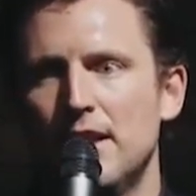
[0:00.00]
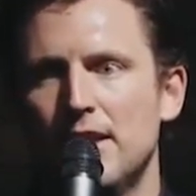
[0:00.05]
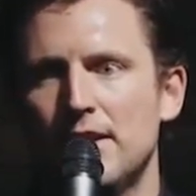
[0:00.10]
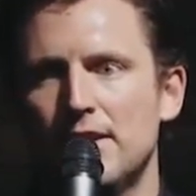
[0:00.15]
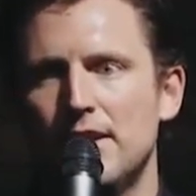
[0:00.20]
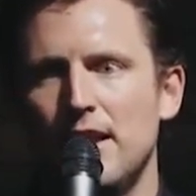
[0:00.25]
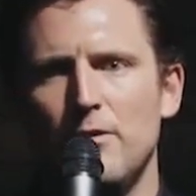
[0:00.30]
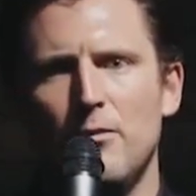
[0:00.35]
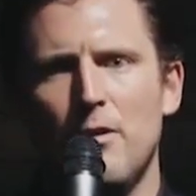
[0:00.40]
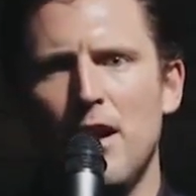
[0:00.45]

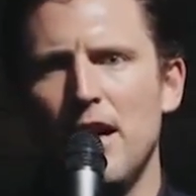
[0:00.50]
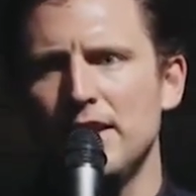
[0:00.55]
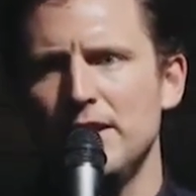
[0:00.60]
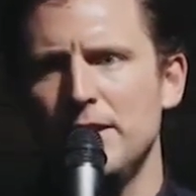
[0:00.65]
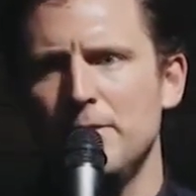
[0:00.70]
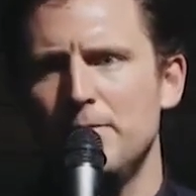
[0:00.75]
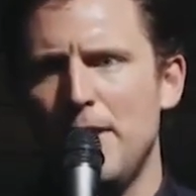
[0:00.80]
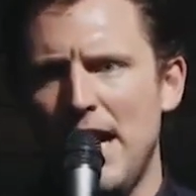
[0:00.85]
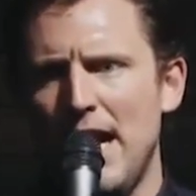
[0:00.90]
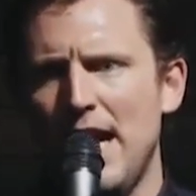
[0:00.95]
They want you
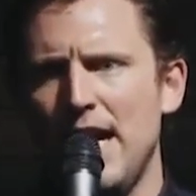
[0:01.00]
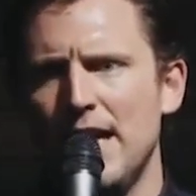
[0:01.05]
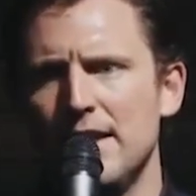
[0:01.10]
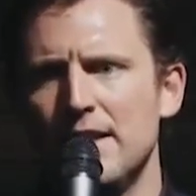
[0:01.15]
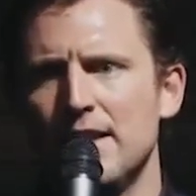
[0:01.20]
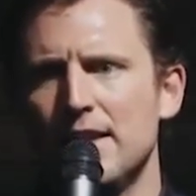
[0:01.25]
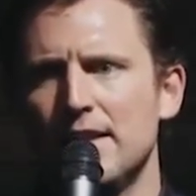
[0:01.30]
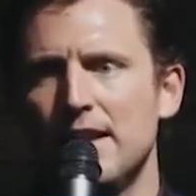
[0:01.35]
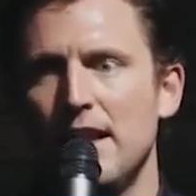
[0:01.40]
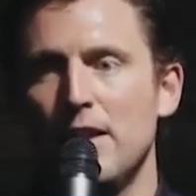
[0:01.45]
bad.
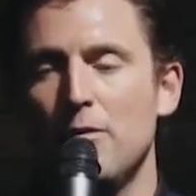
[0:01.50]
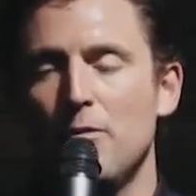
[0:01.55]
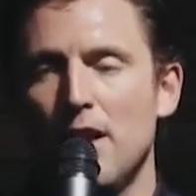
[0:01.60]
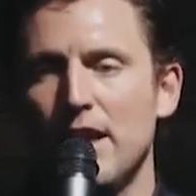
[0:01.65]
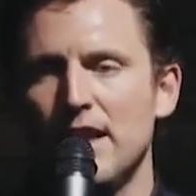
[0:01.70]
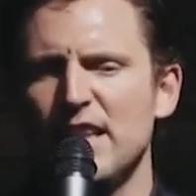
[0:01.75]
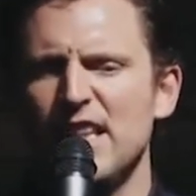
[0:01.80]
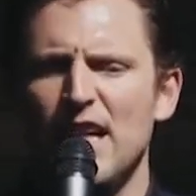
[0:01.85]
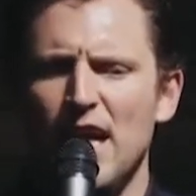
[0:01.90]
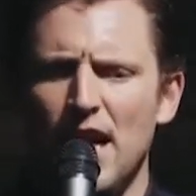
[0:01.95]
They want to
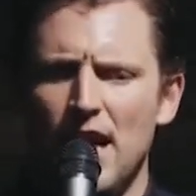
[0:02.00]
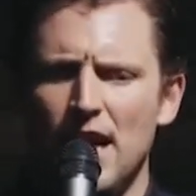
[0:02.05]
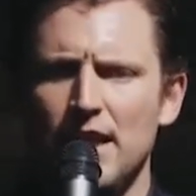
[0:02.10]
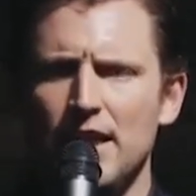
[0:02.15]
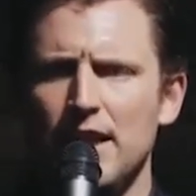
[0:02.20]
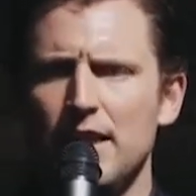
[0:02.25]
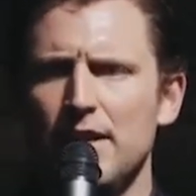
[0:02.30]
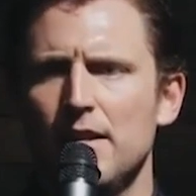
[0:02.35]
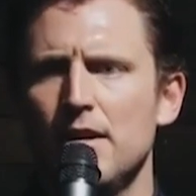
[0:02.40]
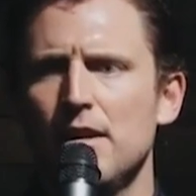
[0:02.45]
get on
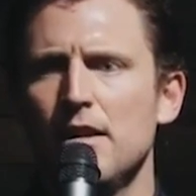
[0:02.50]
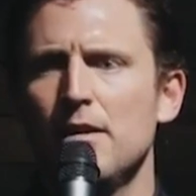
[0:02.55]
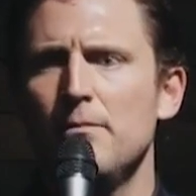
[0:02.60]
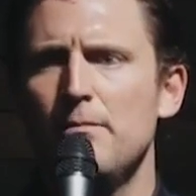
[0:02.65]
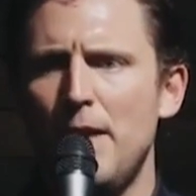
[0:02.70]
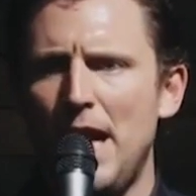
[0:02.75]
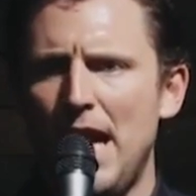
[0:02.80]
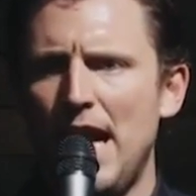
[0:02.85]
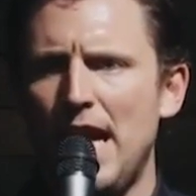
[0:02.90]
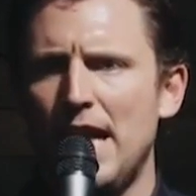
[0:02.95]
it
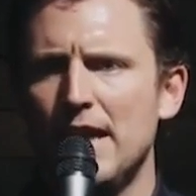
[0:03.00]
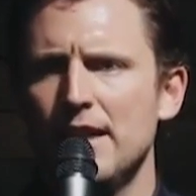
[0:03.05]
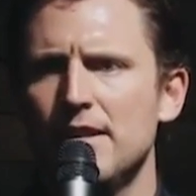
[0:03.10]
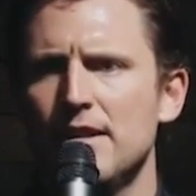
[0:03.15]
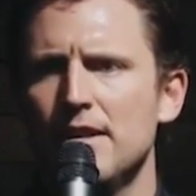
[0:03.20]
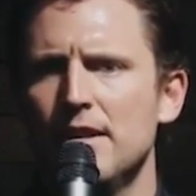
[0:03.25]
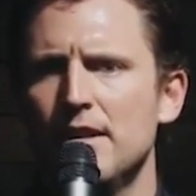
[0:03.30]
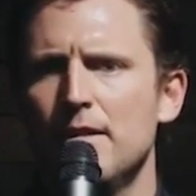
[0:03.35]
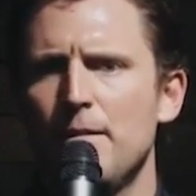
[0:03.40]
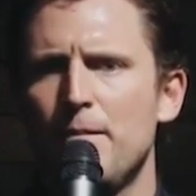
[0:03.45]
bad.
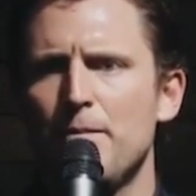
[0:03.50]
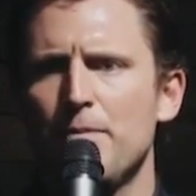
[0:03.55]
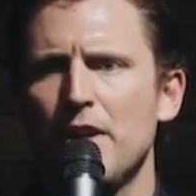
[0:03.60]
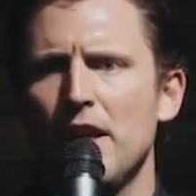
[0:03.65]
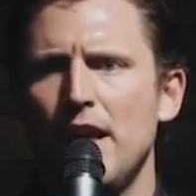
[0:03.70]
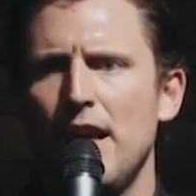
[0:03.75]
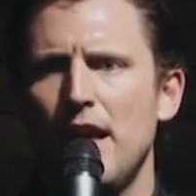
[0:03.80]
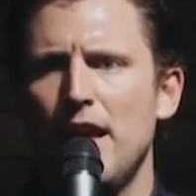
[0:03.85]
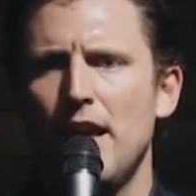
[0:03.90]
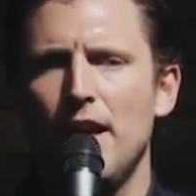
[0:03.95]

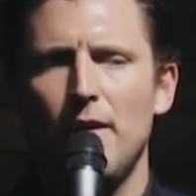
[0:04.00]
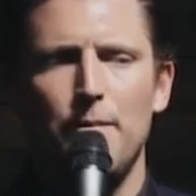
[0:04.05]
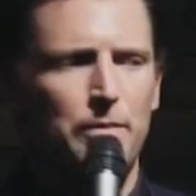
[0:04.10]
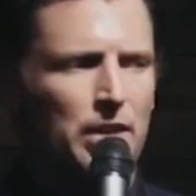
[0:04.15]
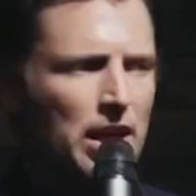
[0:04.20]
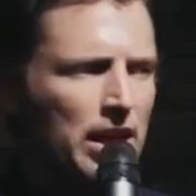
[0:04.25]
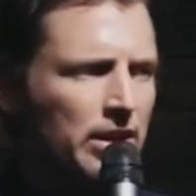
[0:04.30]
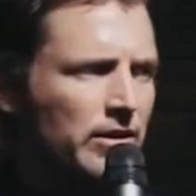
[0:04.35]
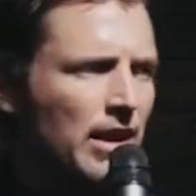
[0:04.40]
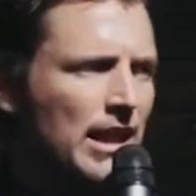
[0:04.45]

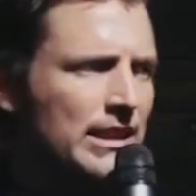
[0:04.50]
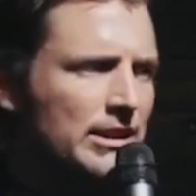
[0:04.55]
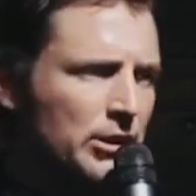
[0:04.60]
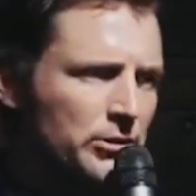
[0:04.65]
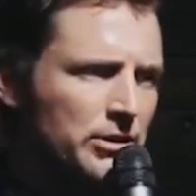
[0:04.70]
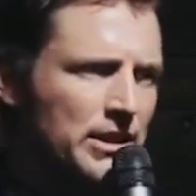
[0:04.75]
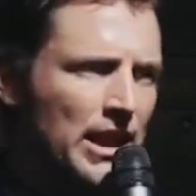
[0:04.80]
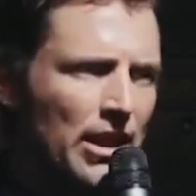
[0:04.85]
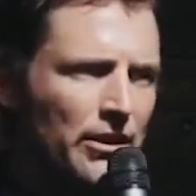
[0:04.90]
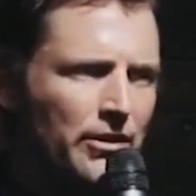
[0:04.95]
Unless you
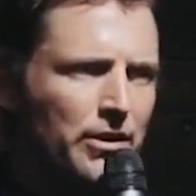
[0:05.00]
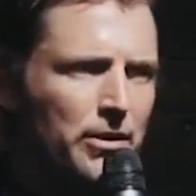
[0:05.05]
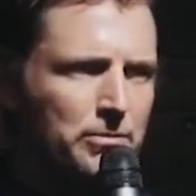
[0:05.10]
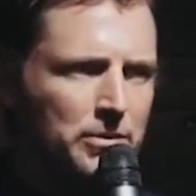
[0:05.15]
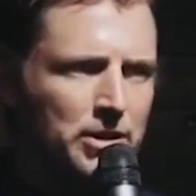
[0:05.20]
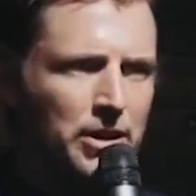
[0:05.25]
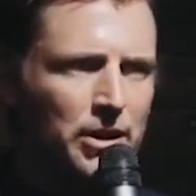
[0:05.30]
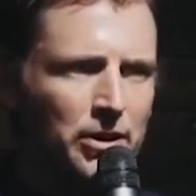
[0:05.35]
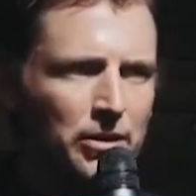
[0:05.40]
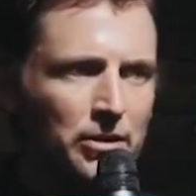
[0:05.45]
tell them
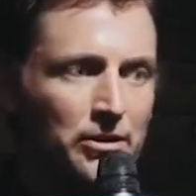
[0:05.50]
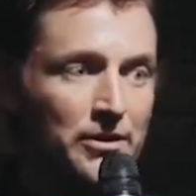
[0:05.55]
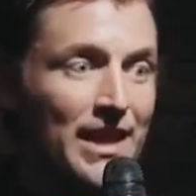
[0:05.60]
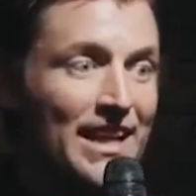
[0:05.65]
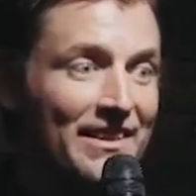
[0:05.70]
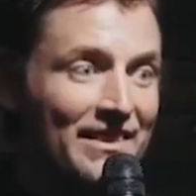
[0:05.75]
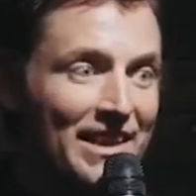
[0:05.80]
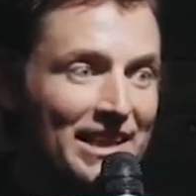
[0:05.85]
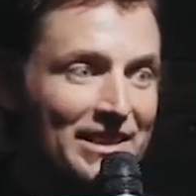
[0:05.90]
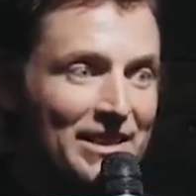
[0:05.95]
to.
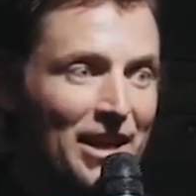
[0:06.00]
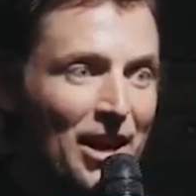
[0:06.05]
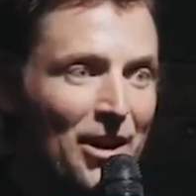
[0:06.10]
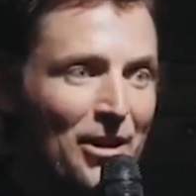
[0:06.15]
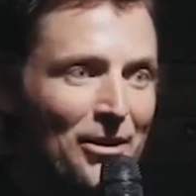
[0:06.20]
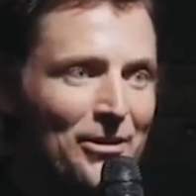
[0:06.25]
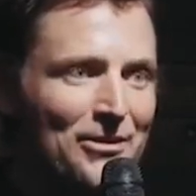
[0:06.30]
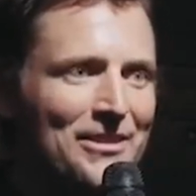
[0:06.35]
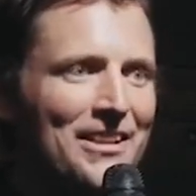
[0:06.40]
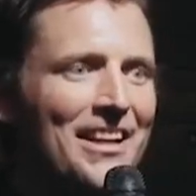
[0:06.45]
Then they
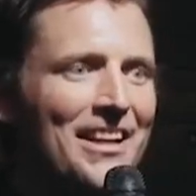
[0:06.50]
don't.